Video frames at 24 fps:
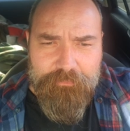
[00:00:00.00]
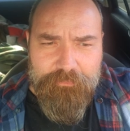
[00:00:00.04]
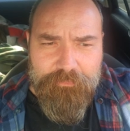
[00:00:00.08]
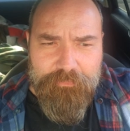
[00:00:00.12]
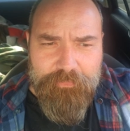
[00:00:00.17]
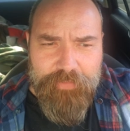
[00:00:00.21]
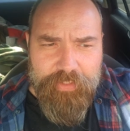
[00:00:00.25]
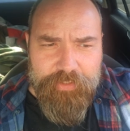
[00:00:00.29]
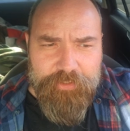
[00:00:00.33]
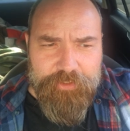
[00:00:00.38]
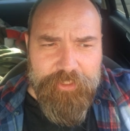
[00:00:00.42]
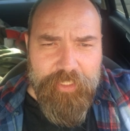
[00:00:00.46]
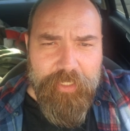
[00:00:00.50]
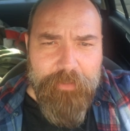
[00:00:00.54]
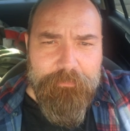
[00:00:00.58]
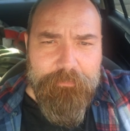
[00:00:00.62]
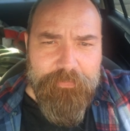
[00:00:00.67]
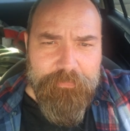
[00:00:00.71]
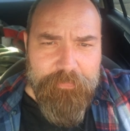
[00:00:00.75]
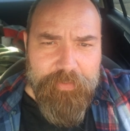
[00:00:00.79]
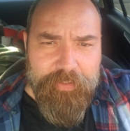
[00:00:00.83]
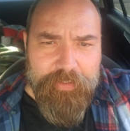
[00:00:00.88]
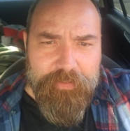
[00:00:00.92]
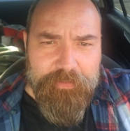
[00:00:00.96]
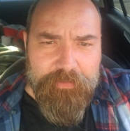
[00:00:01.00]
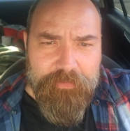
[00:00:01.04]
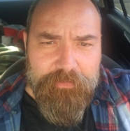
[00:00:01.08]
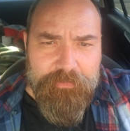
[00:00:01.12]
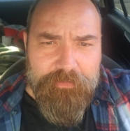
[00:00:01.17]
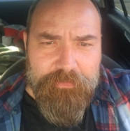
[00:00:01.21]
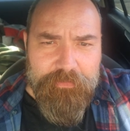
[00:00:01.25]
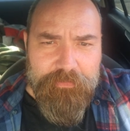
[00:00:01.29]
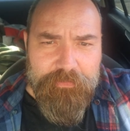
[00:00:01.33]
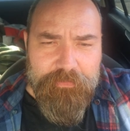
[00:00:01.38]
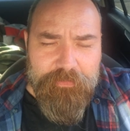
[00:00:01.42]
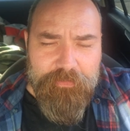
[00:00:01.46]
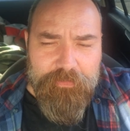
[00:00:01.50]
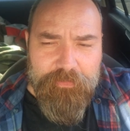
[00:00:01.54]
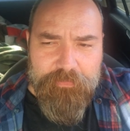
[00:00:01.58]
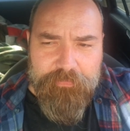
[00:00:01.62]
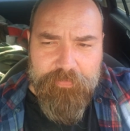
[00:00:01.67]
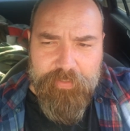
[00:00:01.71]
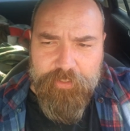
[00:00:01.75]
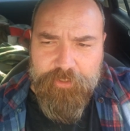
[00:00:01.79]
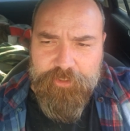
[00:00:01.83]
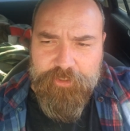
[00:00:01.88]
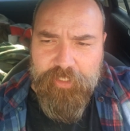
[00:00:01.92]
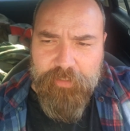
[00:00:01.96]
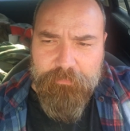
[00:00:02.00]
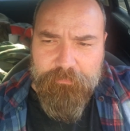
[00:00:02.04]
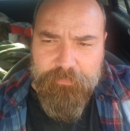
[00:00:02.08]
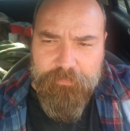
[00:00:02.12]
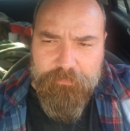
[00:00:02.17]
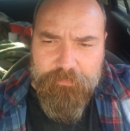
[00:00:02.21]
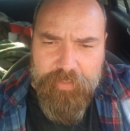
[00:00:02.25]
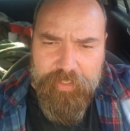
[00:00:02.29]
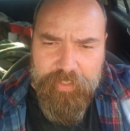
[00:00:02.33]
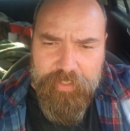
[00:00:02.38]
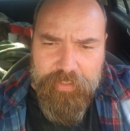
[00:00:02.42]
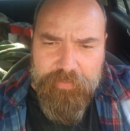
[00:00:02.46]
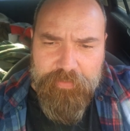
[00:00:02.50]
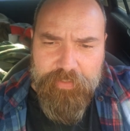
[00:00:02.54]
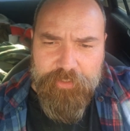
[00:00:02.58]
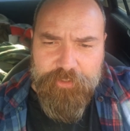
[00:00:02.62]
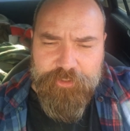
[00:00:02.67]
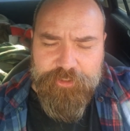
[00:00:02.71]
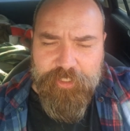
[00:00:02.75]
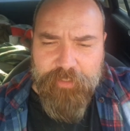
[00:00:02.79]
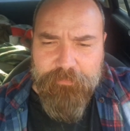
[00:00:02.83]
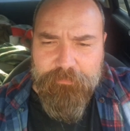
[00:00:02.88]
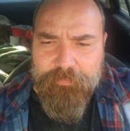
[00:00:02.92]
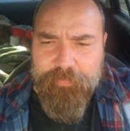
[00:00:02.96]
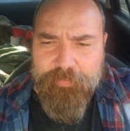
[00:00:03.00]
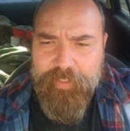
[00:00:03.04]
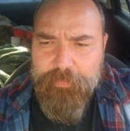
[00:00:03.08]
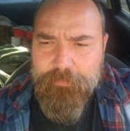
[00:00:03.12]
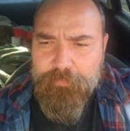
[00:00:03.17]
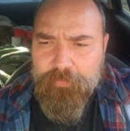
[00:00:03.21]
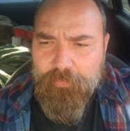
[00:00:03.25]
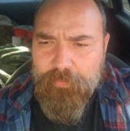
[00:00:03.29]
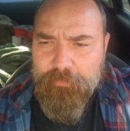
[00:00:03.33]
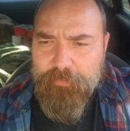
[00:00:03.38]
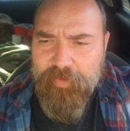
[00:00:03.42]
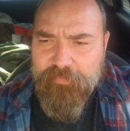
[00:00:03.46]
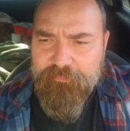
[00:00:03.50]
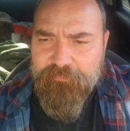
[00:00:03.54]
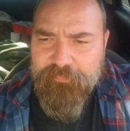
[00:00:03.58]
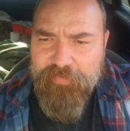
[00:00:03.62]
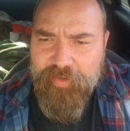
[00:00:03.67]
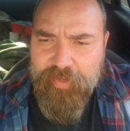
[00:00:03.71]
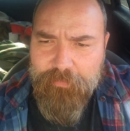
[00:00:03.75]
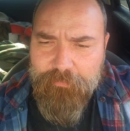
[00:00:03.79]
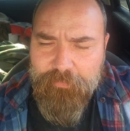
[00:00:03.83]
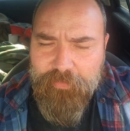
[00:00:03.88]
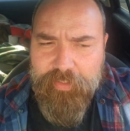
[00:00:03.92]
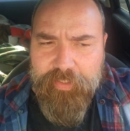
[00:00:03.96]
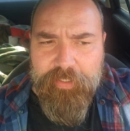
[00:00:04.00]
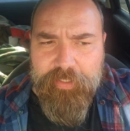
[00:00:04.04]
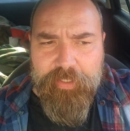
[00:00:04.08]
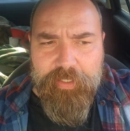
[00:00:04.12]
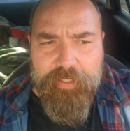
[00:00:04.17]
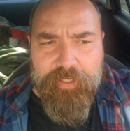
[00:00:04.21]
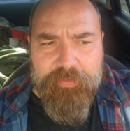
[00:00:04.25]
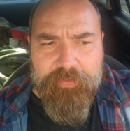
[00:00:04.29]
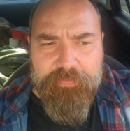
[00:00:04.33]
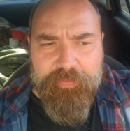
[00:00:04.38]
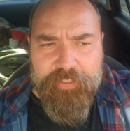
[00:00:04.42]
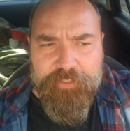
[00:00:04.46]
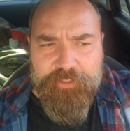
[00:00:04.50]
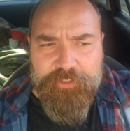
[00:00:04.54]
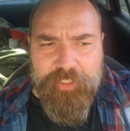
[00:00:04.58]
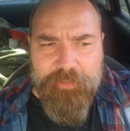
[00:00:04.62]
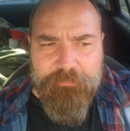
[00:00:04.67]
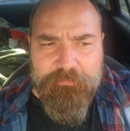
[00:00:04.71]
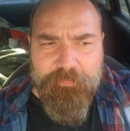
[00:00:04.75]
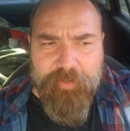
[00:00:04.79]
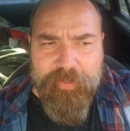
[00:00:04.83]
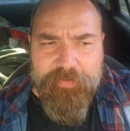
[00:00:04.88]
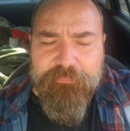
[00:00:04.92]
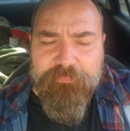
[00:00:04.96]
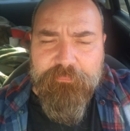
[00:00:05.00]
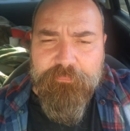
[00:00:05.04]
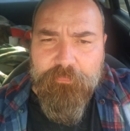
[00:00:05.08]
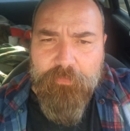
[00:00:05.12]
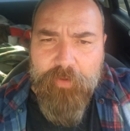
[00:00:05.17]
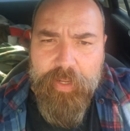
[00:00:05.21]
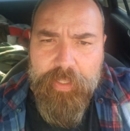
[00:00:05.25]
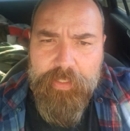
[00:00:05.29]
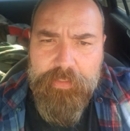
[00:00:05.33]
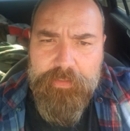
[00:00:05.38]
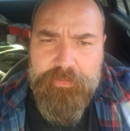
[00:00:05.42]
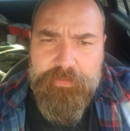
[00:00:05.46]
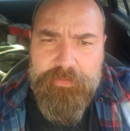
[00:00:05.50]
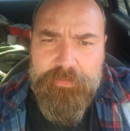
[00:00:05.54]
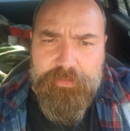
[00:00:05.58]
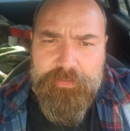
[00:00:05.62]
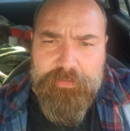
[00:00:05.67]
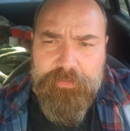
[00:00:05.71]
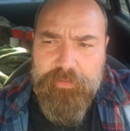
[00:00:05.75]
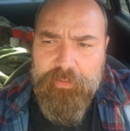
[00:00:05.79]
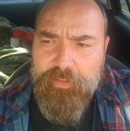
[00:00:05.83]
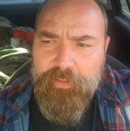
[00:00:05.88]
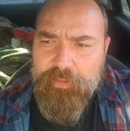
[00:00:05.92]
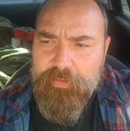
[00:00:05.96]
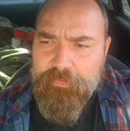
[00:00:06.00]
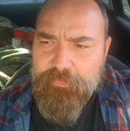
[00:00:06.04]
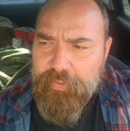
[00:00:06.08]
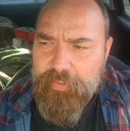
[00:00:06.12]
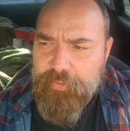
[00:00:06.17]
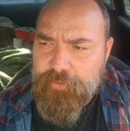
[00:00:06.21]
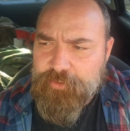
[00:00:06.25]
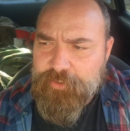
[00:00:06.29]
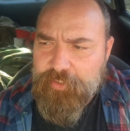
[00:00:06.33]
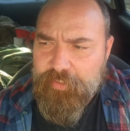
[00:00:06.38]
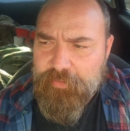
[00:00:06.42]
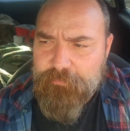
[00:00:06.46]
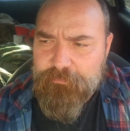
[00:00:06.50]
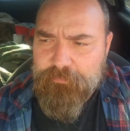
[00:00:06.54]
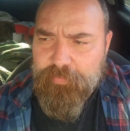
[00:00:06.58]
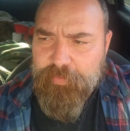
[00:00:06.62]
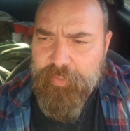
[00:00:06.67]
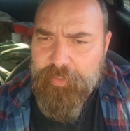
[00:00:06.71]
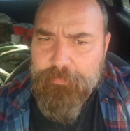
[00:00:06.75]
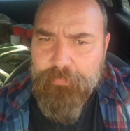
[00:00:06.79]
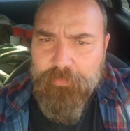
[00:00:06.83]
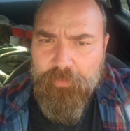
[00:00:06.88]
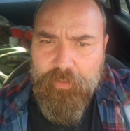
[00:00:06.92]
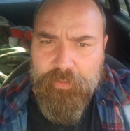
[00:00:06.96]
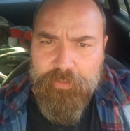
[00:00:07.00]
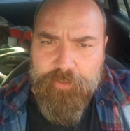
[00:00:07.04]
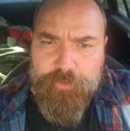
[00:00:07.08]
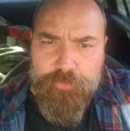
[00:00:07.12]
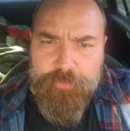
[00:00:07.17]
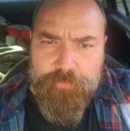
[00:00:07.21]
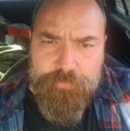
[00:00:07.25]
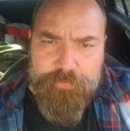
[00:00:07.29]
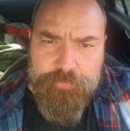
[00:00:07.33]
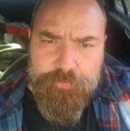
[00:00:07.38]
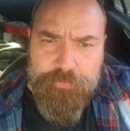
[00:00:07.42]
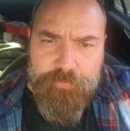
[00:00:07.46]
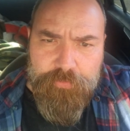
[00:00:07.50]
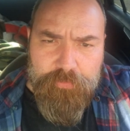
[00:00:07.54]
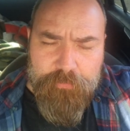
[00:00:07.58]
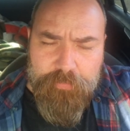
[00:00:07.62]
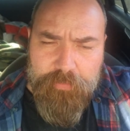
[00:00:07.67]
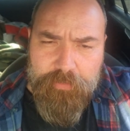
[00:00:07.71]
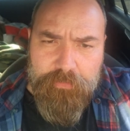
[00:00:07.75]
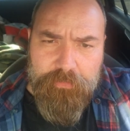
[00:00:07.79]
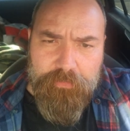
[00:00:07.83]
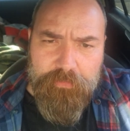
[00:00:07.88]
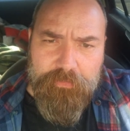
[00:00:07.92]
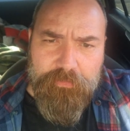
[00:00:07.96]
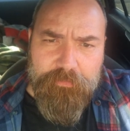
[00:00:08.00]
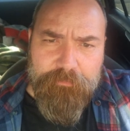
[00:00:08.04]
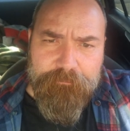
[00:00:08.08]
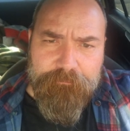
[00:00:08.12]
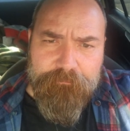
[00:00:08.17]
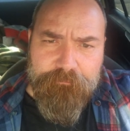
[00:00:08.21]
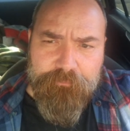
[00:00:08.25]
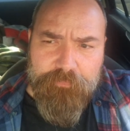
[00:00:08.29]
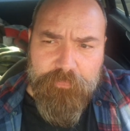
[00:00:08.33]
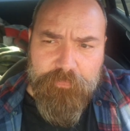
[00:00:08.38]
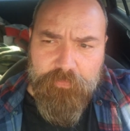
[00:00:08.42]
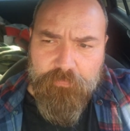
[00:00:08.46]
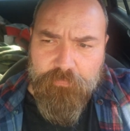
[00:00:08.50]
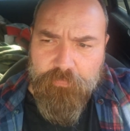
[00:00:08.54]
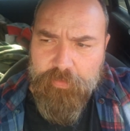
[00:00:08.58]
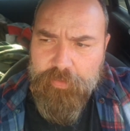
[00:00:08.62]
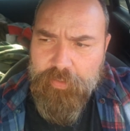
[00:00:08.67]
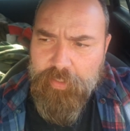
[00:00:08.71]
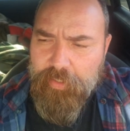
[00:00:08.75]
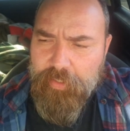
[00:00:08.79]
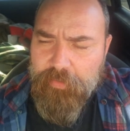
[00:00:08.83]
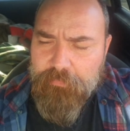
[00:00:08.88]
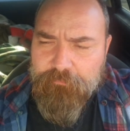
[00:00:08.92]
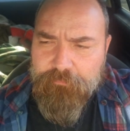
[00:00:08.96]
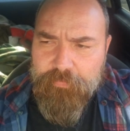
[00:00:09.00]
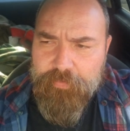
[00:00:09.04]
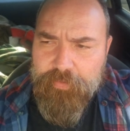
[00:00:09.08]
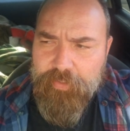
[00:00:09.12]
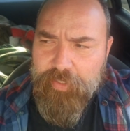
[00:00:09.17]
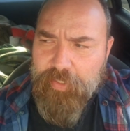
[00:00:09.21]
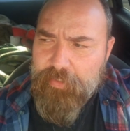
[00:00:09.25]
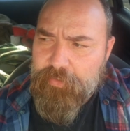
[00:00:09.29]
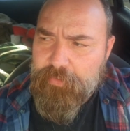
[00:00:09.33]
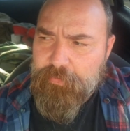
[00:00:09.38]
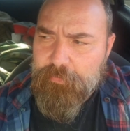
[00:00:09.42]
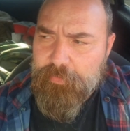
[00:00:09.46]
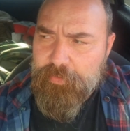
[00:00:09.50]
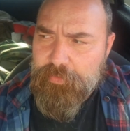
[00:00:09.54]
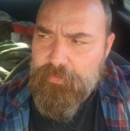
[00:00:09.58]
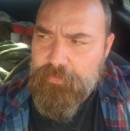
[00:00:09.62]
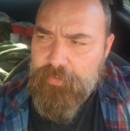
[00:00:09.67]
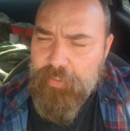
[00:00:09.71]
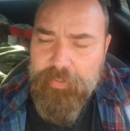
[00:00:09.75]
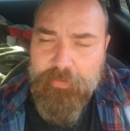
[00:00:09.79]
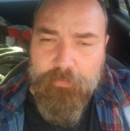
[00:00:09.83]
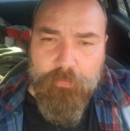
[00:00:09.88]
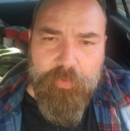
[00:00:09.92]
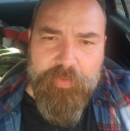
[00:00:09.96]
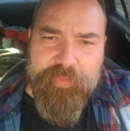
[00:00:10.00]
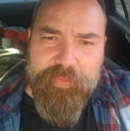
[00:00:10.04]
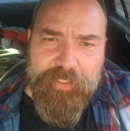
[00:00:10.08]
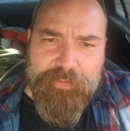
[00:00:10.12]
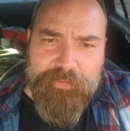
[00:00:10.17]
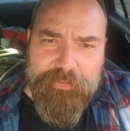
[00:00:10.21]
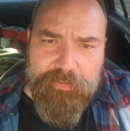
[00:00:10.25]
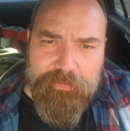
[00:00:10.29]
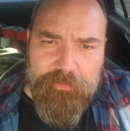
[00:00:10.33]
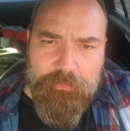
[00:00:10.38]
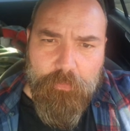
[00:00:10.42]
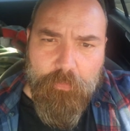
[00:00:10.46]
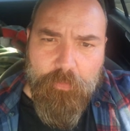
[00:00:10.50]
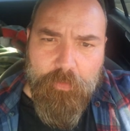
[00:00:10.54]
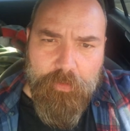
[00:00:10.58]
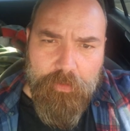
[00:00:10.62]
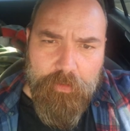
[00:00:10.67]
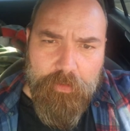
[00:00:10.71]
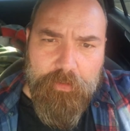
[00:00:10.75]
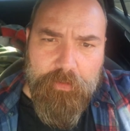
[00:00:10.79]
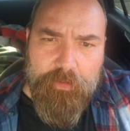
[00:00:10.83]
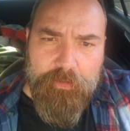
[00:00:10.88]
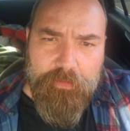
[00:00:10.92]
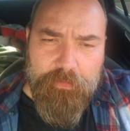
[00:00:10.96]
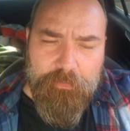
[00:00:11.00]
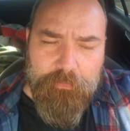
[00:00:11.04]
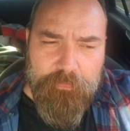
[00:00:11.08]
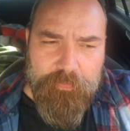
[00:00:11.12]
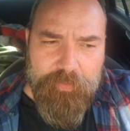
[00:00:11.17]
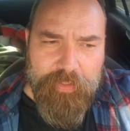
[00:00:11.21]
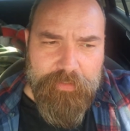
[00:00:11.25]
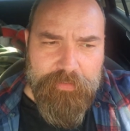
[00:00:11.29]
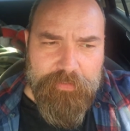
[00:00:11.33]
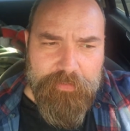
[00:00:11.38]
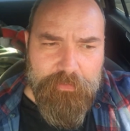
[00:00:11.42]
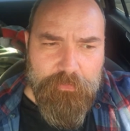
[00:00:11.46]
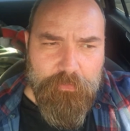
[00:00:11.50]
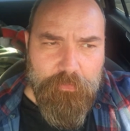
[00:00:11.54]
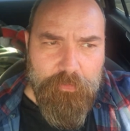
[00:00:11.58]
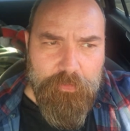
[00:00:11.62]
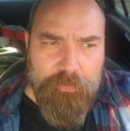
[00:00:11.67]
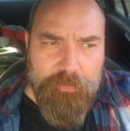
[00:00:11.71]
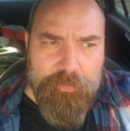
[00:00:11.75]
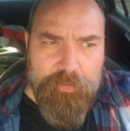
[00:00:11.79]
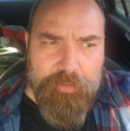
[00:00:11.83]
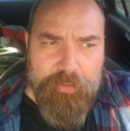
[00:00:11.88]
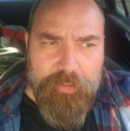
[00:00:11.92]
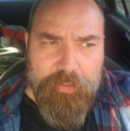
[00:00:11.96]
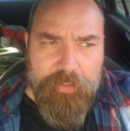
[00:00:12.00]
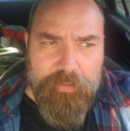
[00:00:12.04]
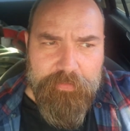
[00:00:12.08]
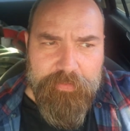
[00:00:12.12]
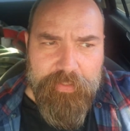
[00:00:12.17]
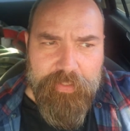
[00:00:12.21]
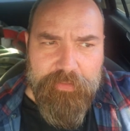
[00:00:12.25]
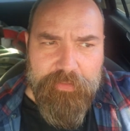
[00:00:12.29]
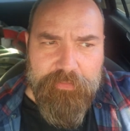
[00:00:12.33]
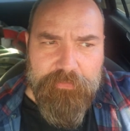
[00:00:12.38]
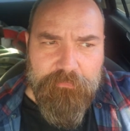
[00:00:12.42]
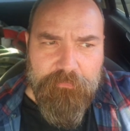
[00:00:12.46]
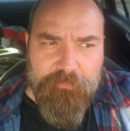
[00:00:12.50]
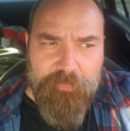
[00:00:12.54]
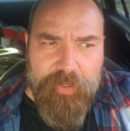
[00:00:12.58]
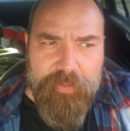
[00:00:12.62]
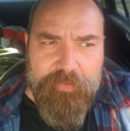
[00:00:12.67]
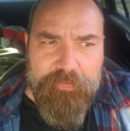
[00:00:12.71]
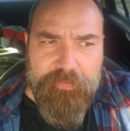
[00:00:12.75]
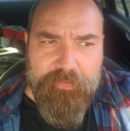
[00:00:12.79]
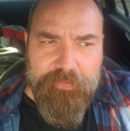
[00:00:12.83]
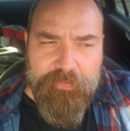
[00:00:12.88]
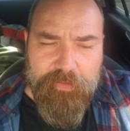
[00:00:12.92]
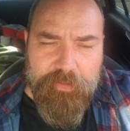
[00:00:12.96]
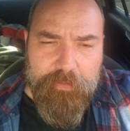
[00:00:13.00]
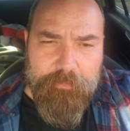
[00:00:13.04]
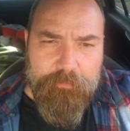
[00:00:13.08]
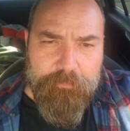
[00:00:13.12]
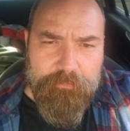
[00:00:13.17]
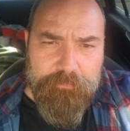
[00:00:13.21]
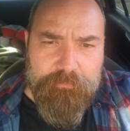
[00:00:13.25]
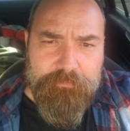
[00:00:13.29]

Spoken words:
they shamed me. They shamed me, they shamed people in my family, they shamed my friends, they shamed people on YouTube for not doing, and when that didn't work, they threatened them.